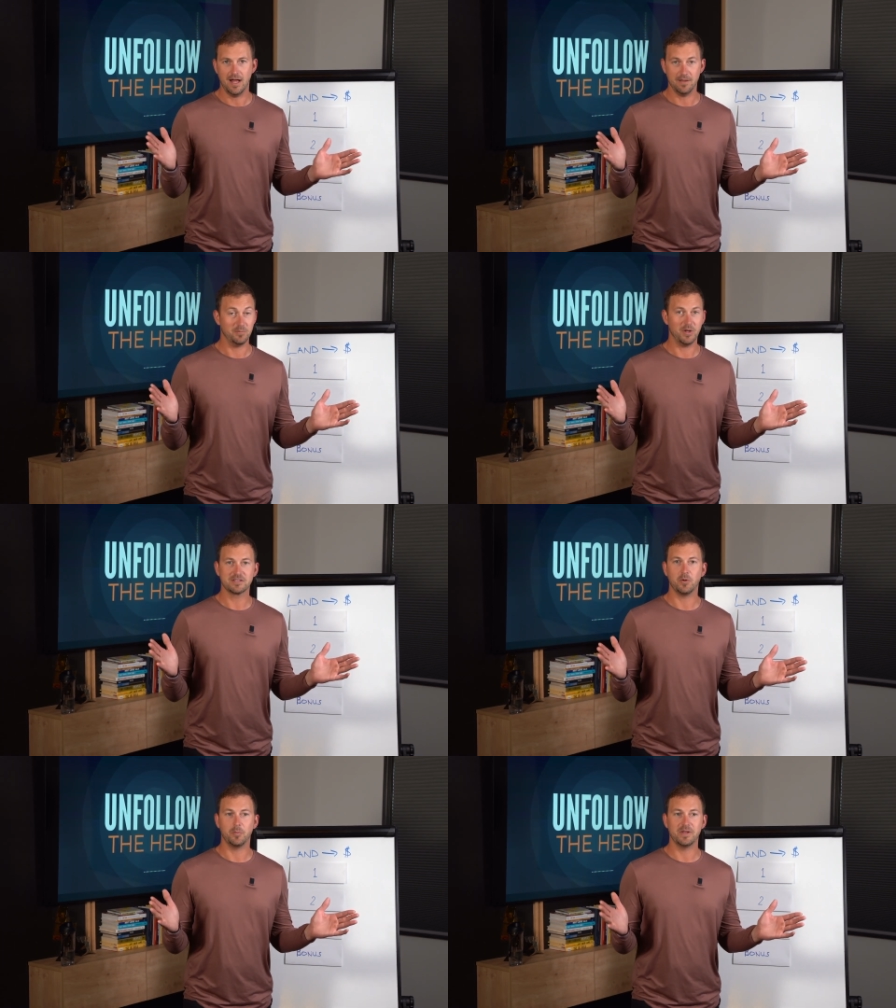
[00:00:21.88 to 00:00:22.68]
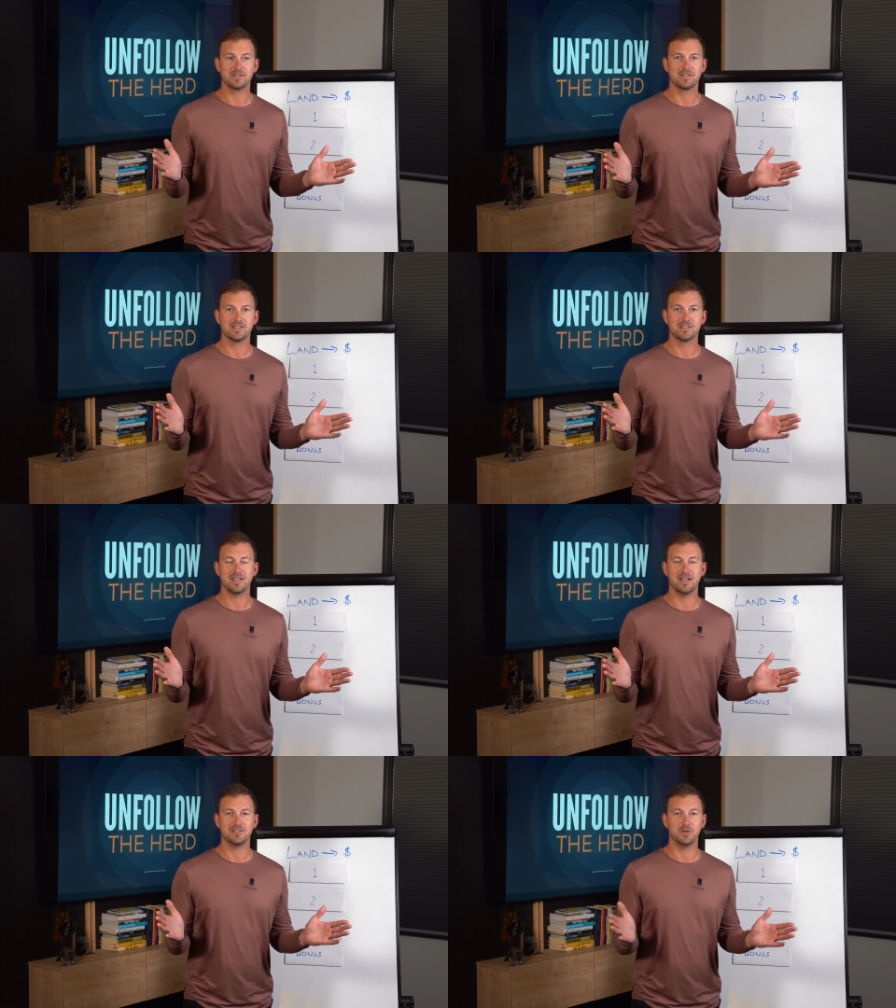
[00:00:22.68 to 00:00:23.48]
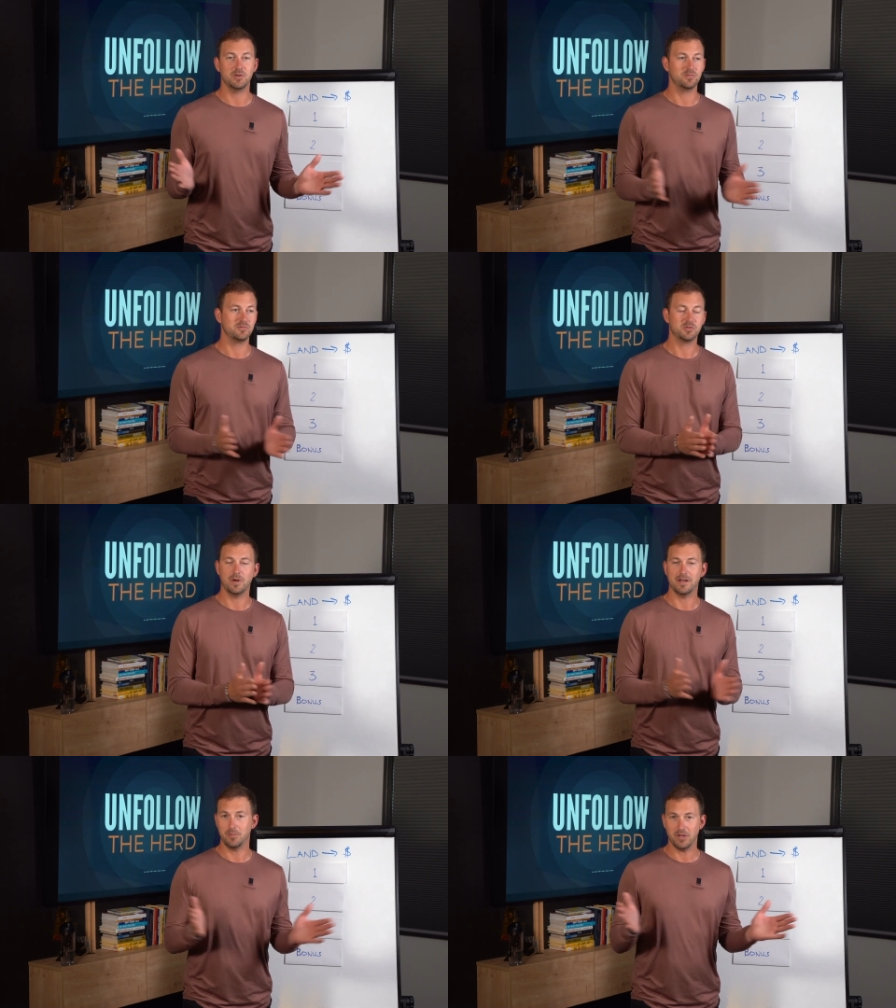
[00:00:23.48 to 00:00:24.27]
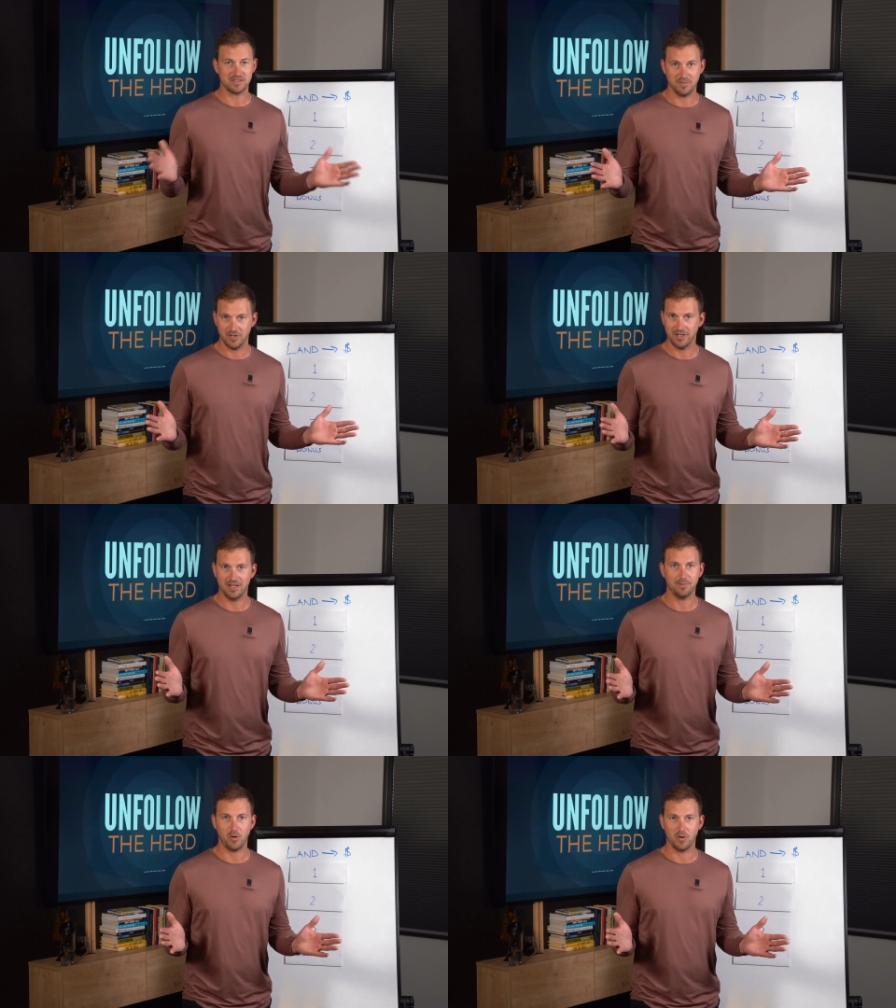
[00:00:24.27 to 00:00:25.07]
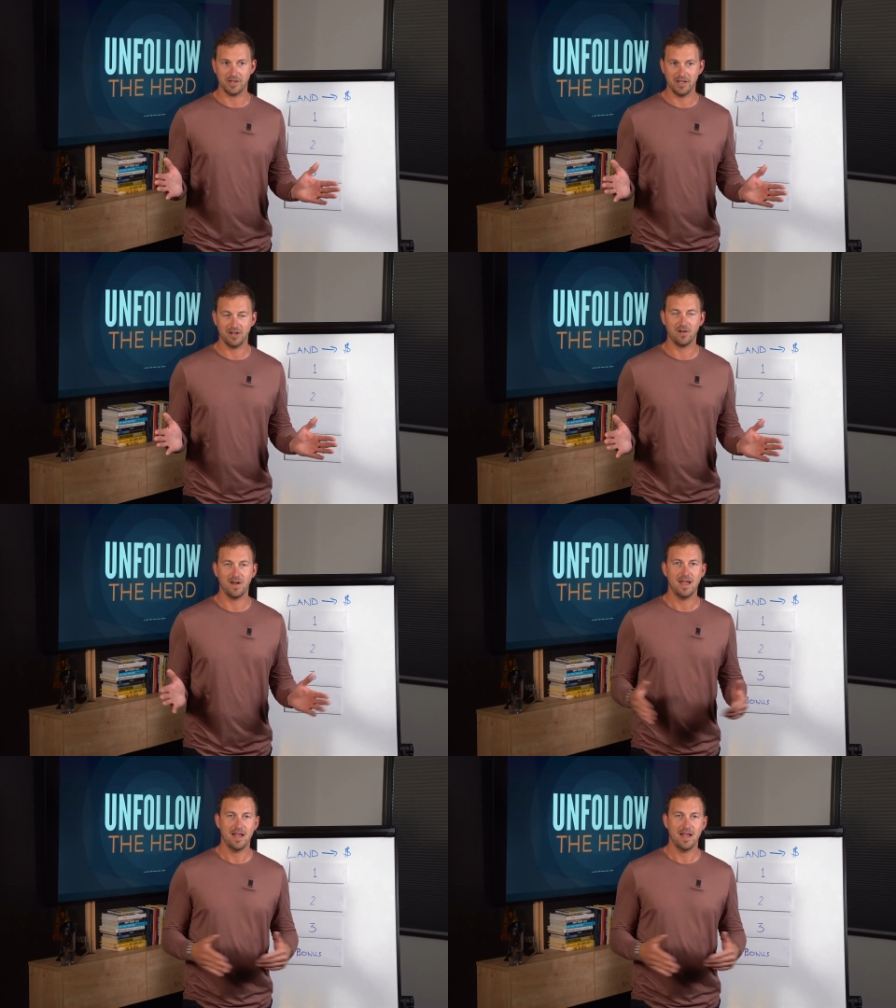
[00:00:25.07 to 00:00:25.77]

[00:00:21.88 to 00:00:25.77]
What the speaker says: multiple businesses that do 20 plus million per year.